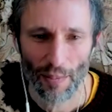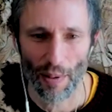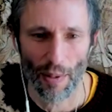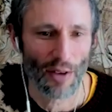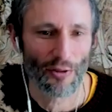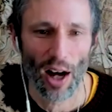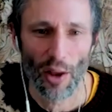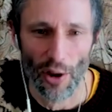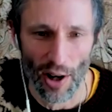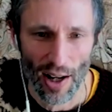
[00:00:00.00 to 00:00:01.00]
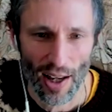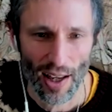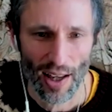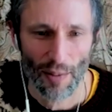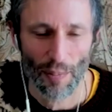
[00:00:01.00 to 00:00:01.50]
by my father,
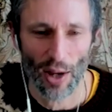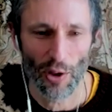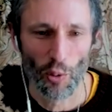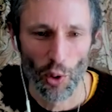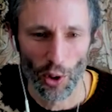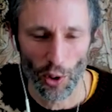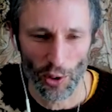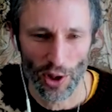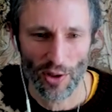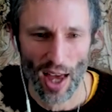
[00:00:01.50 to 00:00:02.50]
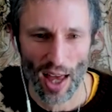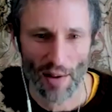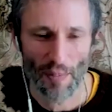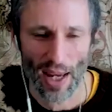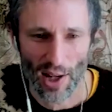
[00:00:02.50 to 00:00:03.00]
by the world that
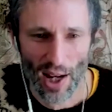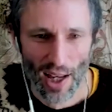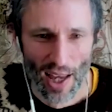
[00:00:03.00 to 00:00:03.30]
made